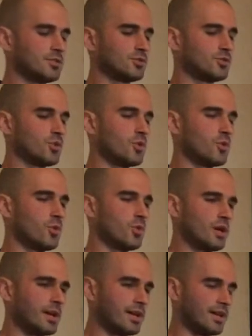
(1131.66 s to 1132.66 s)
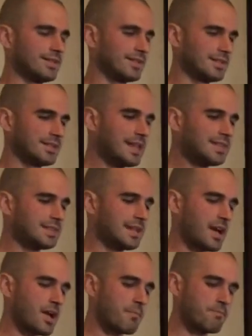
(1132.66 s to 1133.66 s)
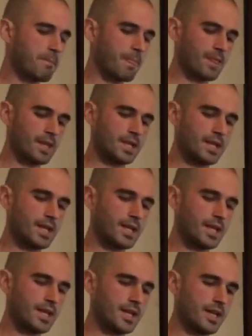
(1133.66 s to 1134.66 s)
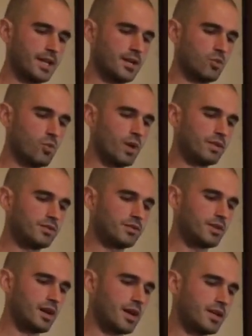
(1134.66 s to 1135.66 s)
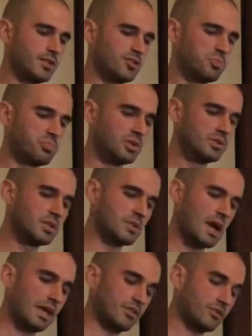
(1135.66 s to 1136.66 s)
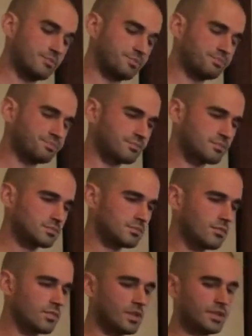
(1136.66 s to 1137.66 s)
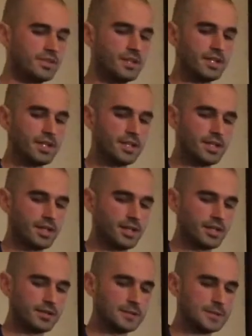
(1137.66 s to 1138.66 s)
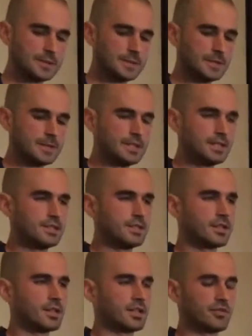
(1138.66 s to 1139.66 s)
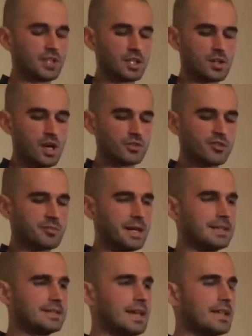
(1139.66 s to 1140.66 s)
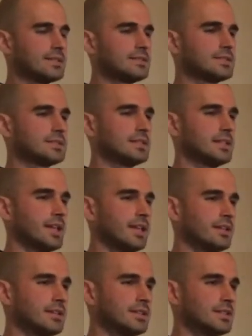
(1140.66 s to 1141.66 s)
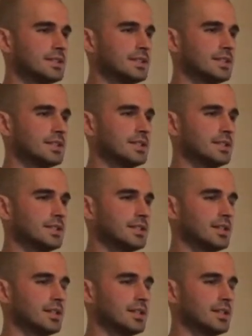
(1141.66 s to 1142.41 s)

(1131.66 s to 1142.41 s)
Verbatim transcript: so at that time, uh, once I spilled the rice in the, the, kind of the ground of my tent, and, uh,